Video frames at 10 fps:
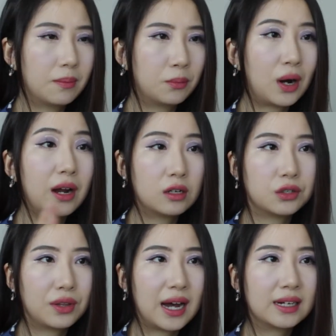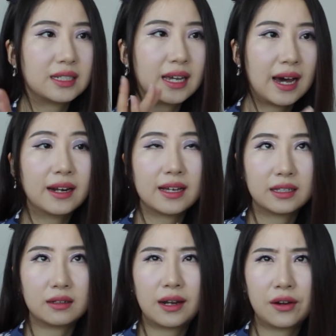Prior to that, he had
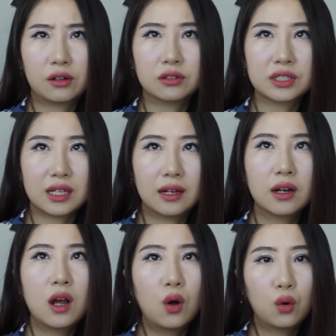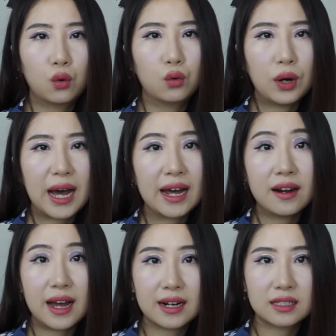a 9-year-old son who had
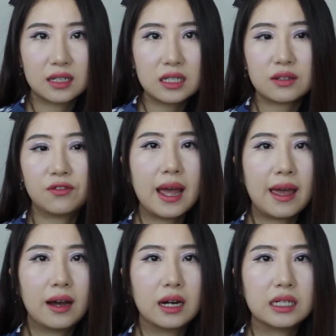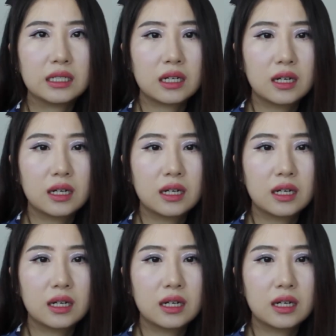an accident, and